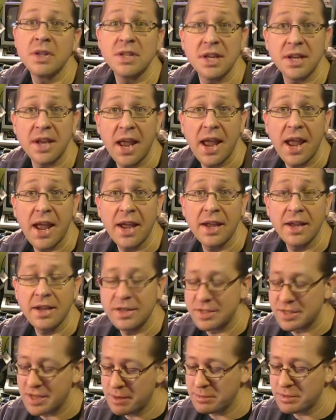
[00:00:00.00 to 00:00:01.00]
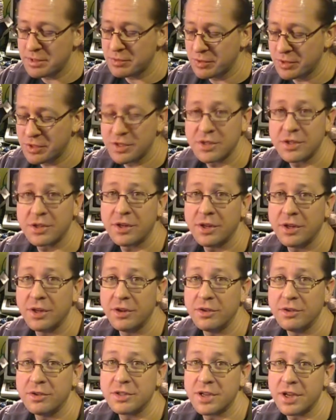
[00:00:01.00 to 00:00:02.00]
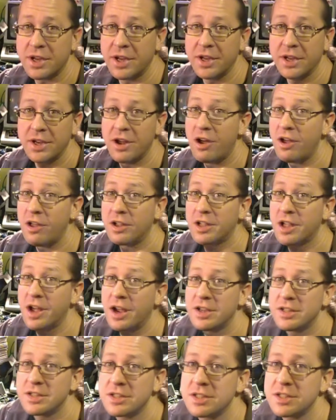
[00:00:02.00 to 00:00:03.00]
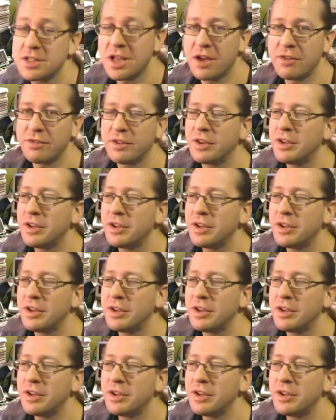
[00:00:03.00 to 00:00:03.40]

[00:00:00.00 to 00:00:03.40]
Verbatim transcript: Today, dip switches are used in all kinds of stuff.